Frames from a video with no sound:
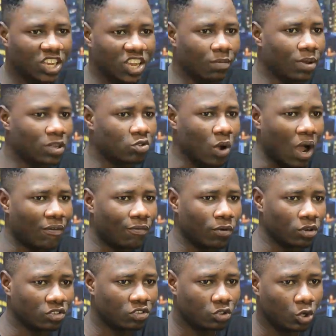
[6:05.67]
gave birth to her
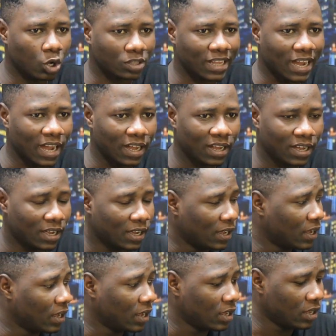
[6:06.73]
first daughter.
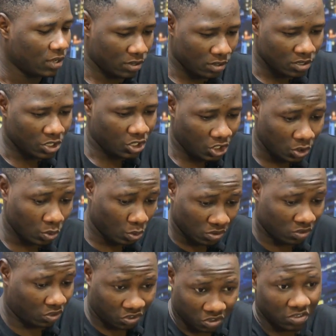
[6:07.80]

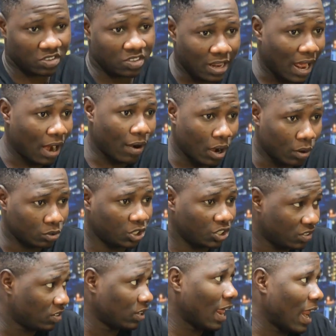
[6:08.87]
She's still around.
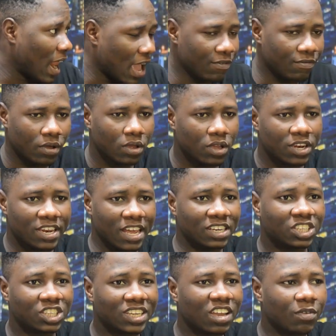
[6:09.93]
She's still alive. Mm-hmm.
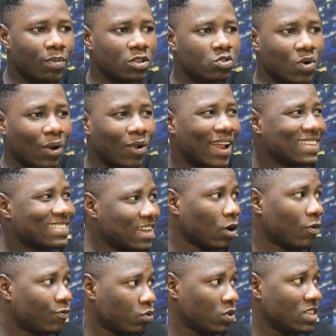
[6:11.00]
Then she gave birth to another set
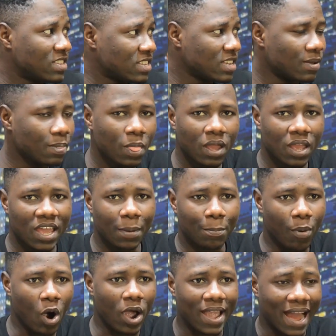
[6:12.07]
of twins, a
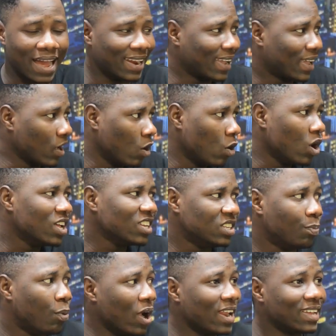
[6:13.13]
boy and a girl. Mm-hmm.
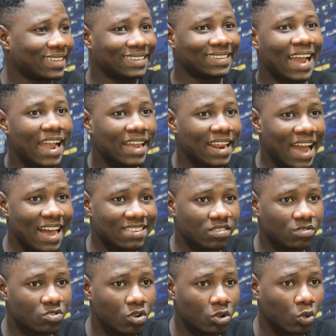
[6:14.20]
The boy later died as
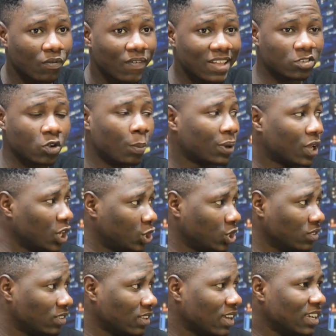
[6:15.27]
a result of birth
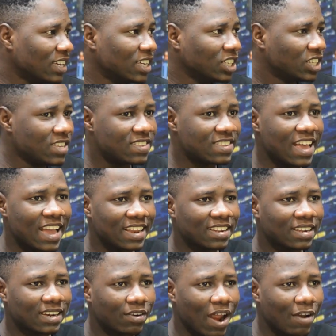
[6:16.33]
complications. Okay. She said
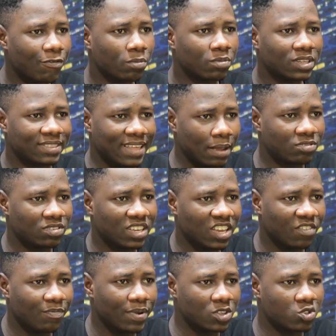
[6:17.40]
right from the time she
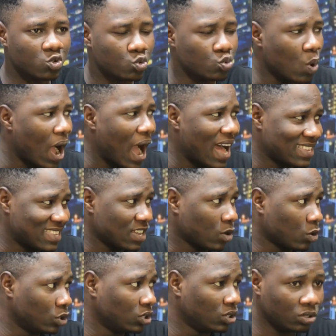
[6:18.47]
gave birth to her
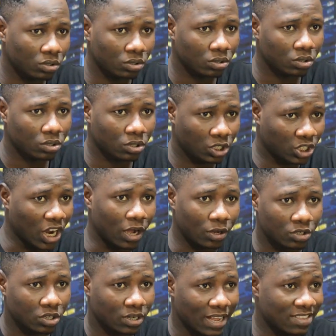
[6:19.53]
second
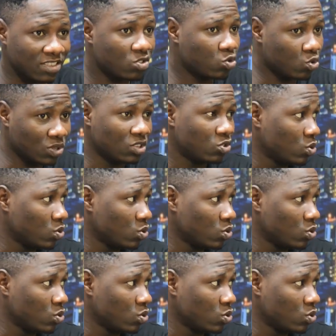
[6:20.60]
child, that is the